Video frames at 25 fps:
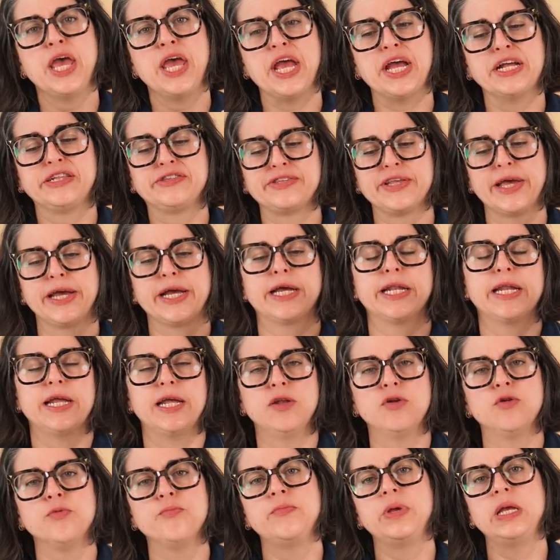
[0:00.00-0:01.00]
It's like an
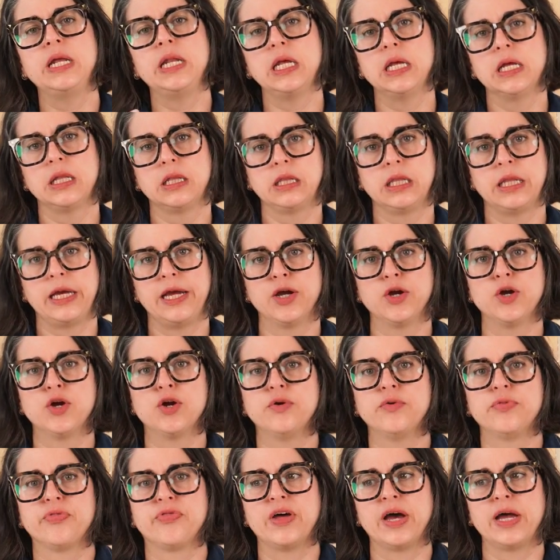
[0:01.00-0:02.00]
intermediate
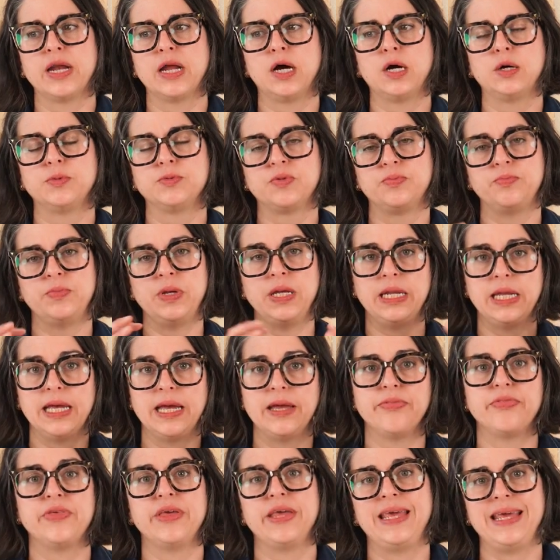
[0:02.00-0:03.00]
layer that helps
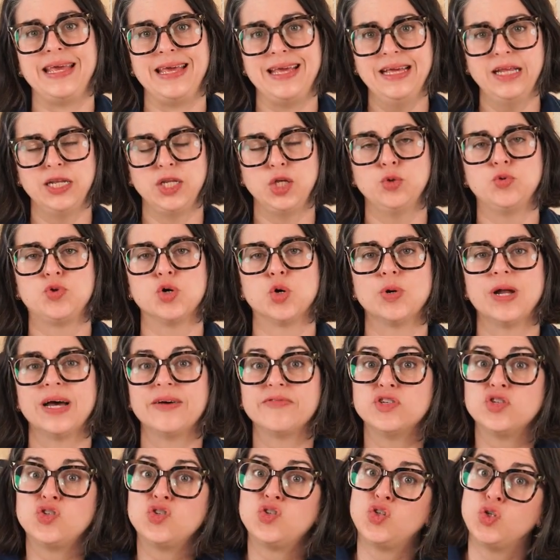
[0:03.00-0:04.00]
mediate the heat. You don't
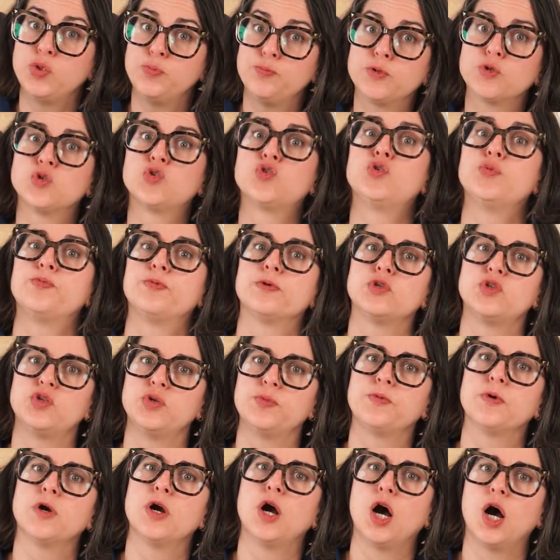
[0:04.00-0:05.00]
have this super, super,
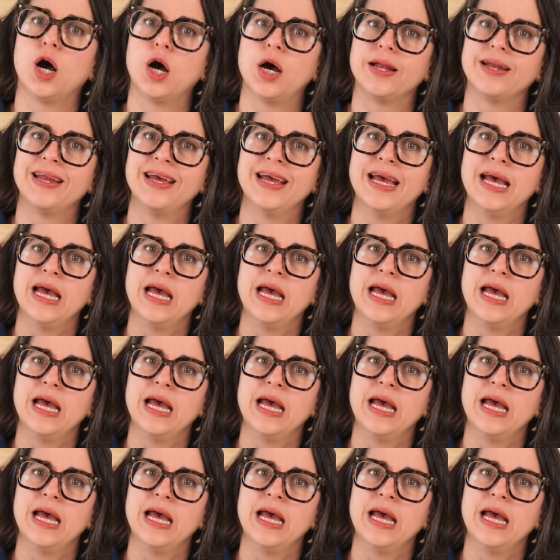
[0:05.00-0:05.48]
super hot